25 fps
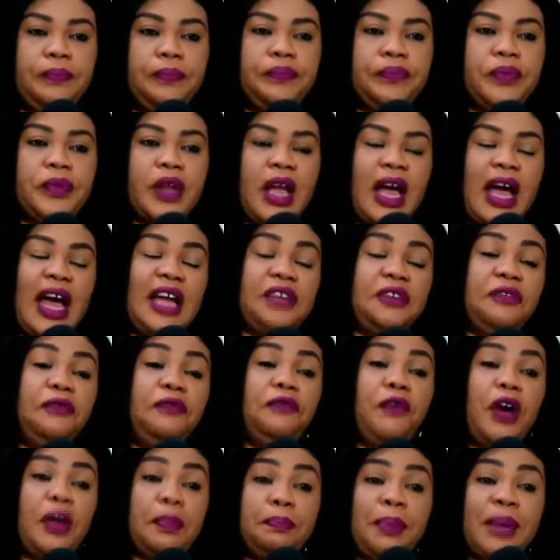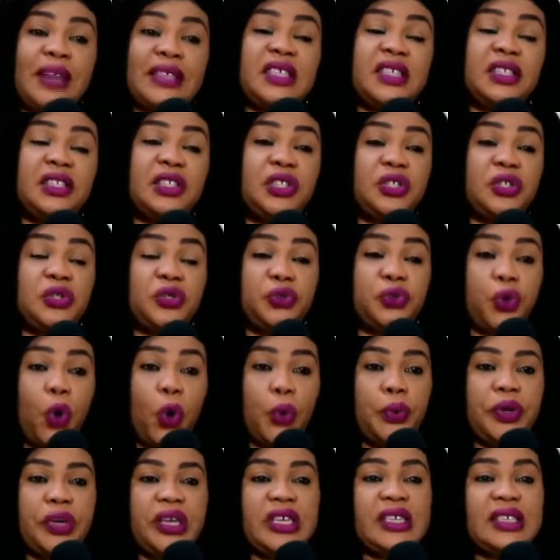And the fourth person in the
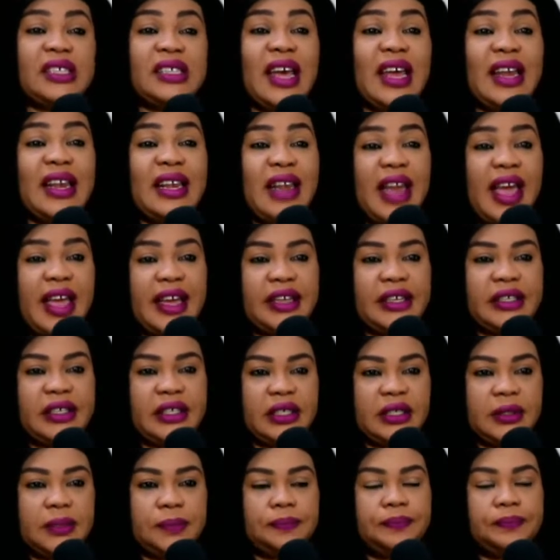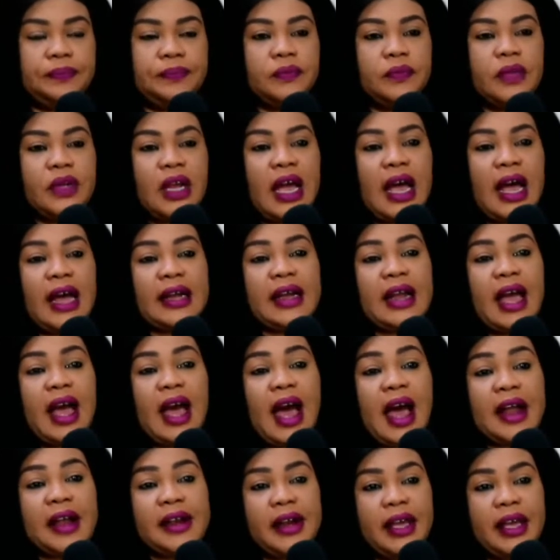story is a lady, and
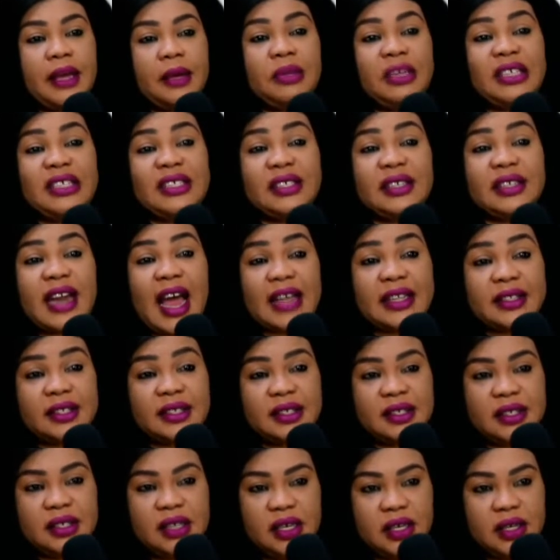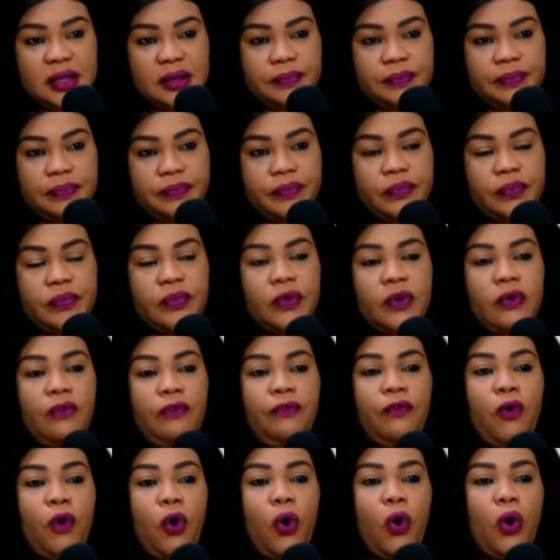her name is Nancy.
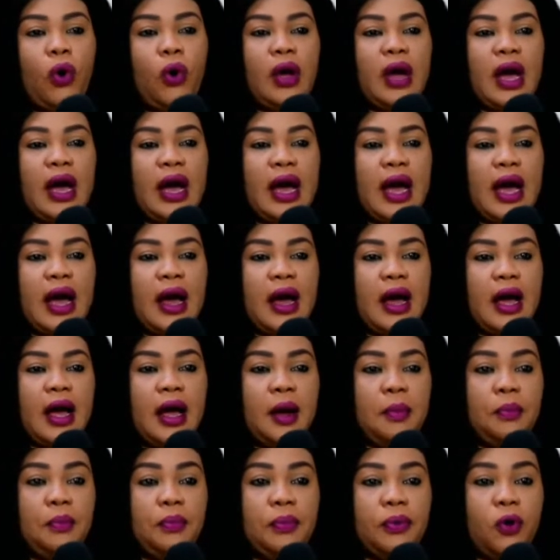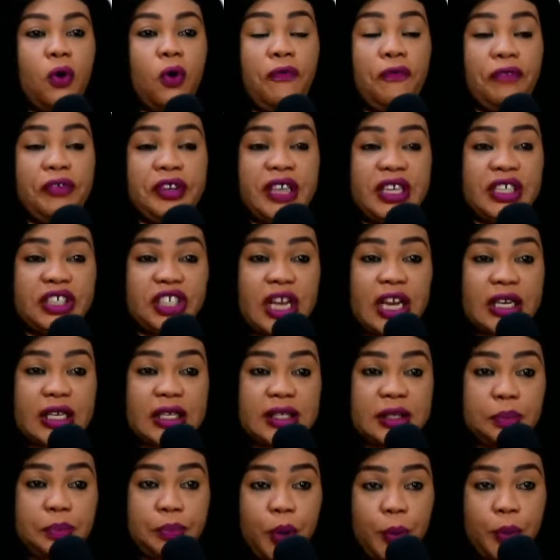For
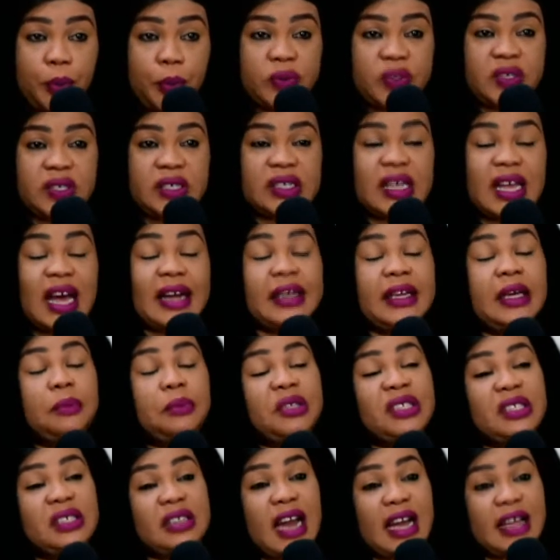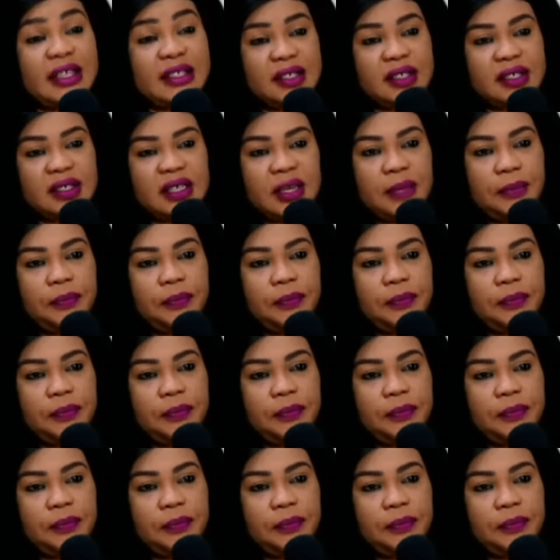confidentiality purposes, her name is Nancy.